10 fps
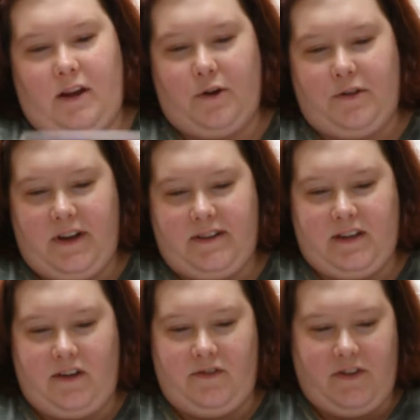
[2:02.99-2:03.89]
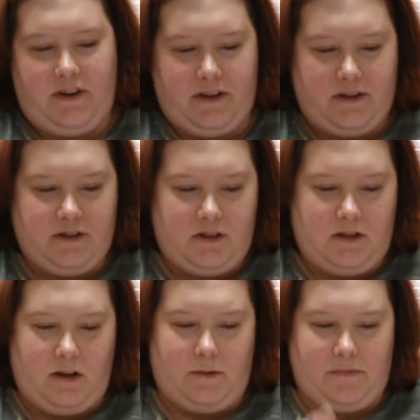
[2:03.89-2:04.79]
the other things I
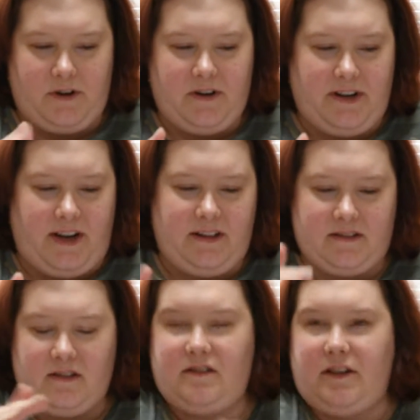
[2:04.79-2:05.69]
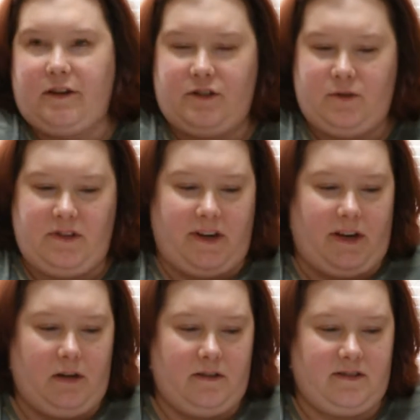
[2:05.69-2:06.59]
finished um, year to date, this is year to
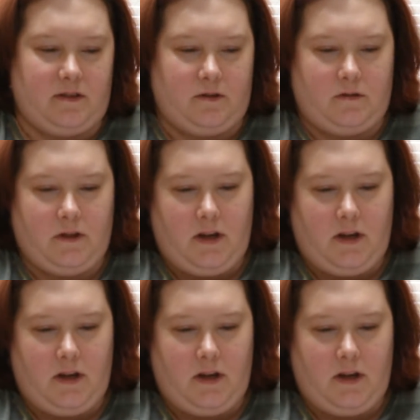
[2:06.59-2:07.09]
date, so